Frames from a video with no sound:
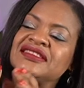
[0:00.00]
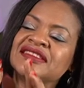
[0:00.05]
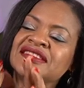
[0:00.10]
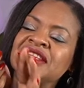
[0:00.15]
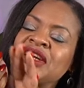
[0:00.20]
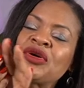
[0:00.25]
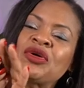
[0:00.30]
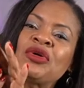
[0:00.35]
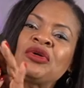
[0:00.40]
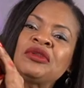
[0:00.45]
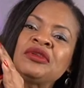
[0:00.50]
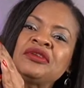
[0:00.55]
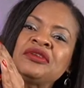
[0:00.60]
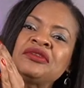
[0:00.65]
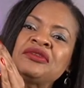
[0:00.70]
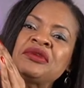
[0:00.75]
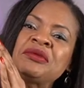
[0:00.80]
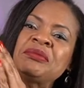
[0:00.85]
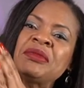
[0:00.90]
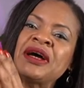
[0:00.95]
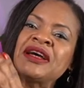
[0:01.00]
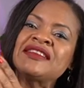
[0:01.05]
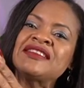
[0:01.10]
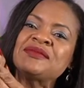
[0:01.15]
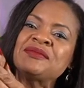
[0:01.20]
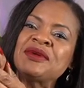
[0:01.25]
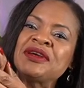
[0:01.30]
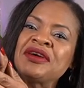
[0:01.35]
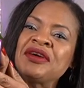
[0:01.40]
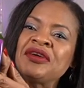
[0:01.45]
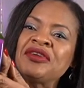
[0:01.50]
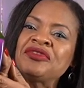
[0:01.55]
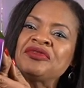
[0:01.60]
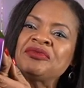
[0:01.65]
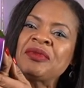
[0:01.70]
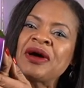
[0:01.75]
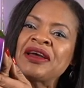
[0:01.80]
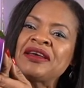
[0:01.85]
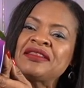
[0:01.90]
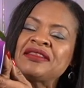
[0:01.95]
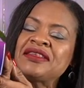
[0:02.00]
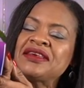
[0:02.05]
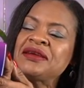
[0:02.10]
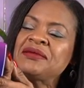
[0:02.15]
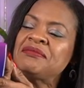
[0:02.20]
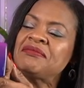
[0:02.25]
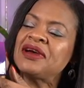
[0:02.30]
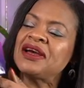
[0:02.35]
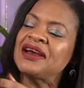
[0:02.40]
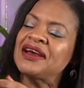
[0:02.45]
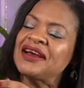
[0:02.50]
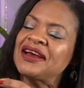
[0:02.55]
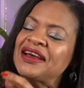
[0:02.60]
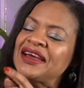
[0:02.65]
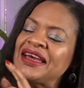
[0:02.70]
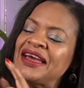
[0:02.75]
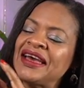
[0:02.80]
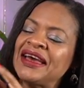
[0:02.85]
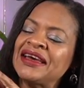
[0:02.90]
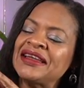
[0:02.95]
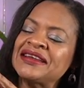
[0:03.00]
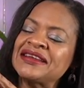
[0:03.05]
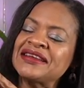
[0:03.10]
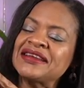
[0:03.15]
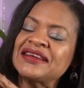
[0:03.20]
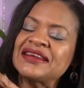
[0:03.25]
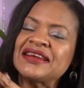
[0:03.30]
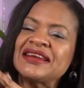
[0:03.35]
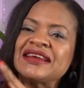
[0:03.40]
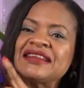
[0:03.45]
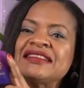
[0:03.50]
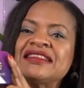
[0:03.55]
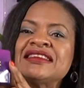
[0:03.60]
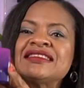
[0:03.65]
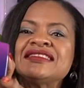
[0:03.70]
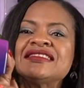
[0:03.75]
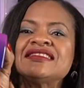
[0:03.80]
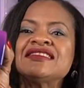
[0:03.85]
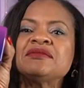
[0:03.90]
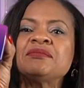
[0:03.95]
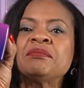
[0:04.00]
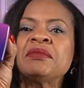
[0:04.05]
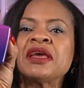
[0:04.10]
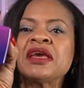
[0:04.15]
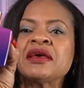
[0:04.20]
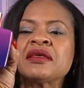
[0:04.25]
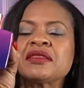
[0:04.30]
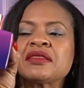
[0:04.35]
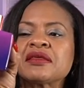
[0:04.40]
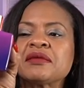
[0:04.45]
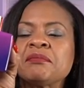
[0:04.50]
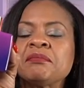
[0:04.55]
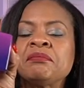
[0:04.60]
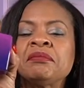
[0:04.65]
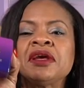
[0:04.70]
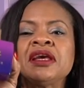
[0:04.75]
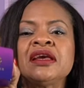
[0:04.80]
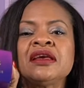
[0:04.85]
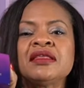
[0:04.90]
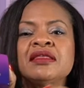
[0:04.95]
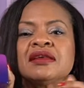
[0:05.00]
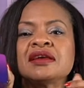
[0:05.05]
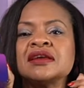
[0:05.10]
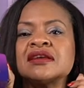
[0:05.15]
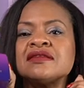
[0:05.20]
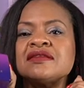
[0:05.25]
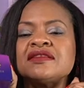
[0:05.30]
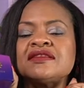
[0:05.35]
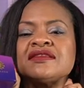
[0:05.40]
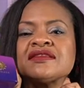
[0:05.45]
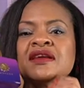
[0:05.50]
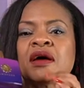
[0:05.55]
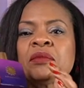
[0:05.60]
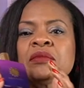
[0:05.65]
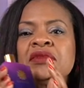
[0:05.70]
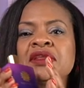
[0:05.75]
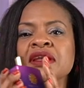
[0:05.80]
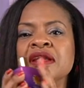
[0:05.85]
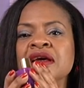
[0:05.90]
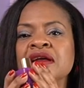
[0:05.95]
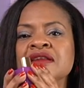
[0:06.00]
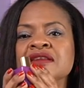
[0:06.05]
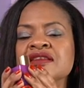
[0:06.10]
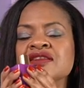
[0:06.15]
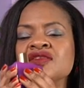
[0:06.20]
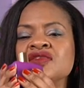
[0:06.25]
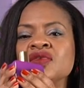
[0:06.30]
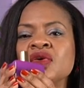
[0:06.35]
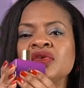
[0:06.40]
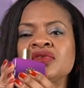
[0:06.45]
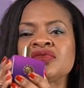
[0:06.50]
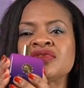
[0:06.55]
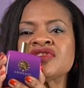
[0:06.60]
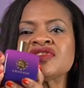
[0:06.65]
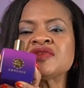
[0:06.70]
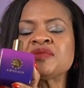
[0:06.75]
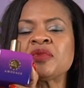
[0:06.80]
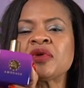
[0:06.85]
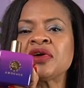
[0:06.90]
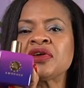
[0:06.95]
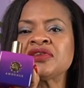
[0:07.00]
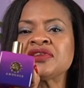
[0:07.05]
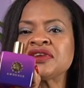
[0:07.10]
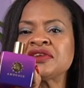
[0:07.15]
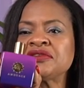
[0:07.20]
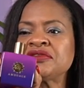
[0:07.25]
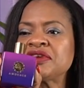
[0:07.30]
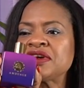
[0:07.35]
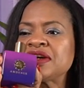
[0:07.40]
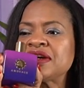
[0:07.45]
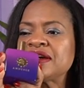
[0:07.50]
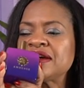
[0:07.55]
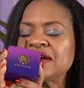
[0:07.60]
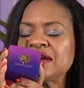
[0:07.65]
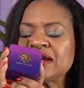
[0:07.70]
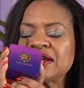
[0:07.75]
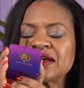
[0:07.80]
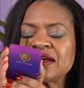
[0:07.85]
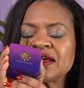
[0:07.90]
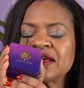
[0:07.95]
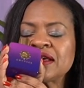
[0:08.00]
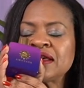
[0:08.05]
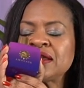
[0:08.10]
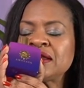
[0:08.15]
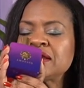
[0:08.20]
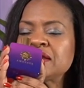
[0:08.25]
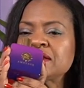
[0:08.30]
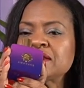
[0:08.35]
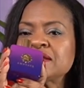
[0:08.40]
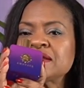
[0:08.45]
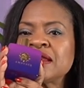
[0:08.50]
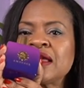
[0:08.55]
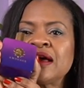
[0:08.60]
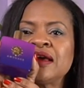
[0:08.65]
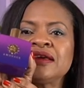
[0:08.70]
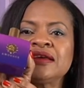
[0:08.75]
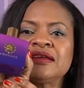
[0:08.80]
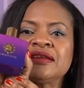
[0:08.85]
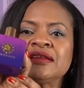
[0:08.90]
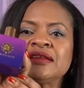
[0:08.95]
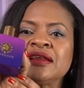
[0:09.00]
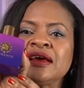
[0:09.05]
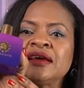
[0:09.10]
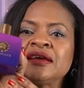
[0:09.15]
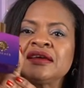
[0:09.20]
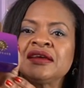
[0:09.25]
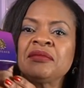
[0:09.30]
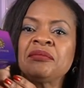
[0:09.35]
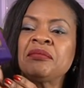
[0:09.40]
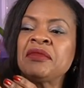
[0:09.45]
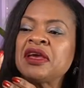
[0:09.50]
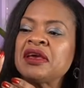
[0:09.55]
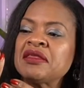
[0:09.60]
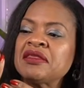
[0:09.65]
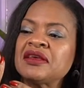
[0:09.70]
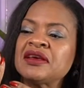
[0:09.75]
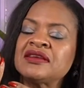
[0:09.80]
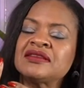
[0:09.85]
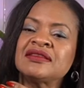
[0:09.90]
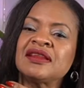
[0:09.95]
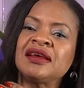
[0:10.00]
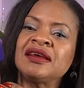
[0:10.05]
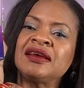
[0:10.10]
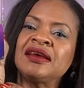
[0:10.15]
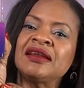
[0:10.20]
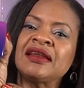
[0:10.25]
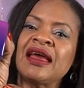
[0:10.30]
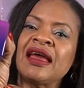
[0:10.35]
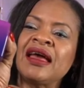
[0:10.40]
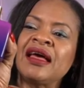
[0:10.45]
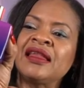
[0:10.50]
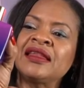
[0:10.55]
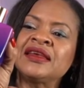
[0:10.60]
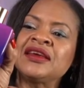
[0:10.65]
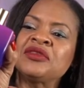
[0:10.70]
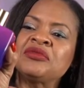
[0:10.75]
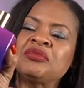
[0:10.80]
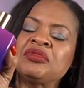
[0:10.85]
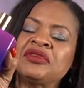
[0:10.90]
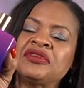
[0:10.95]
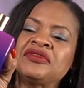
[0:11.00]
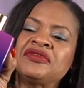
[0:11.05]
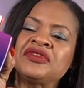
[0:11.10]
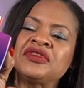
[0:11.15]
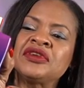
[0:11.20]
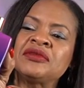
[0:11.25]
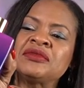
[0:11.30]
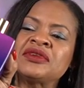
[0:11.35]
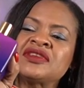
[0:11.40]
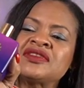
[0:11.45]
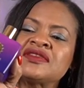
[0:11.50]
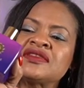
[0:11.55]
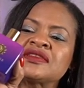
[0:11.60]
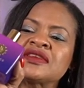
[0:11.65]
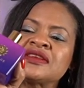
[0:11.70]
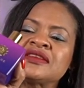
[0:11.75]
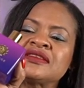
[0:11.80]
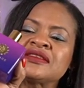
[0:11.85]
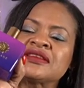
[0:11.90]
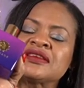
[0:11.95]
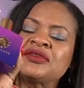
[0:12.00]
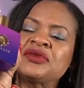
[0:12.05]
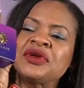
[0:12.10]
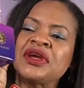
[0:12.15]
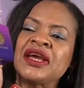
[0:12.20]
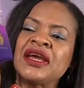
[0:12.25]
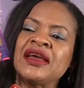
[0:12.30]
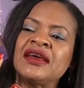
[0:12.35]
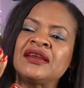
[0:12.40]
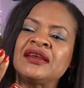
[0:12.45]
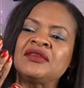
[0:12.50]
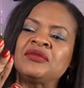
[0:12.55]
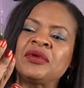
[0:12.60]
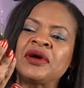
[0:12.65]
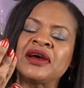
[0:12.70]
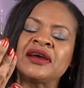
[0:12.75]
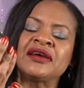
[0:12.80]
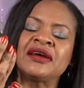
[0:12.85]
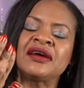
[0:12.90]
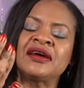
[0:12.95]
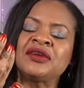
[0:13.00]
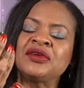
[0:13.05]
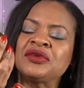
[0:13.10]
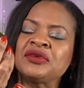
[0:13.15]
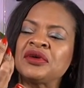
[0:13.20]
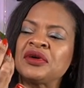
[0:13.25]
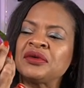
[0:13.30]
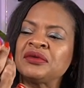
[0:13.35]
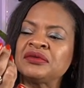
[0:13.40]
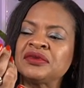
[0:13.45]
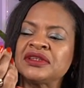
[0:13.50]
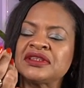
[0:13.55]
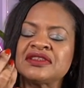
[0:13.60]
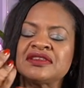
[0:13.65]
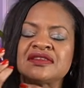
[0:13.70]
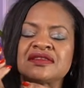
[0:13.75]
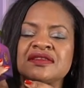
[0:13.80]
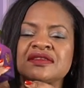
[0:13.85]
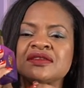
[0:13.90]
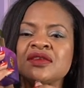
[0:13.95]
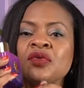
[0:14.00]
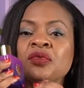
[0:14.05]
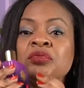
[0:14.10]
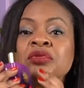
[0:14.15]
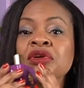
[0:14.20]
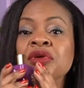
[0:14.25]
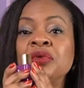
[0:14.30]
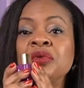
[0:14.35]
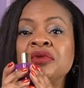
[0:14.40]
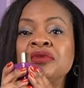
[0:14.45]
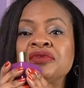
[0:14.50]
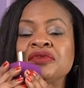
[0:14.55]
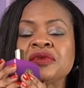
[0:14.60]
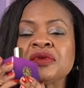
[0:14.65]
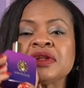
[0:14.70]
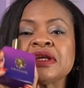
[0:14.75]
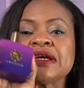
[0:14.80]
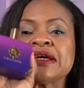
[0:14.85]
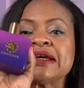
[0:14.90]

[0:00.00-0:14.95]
The color reminds me of my theme, and this is Myth. Myth is something else, so transportive. It is like like myth. It's like an alien perfume. It's, it's created by, I don't know, it's so beautiful.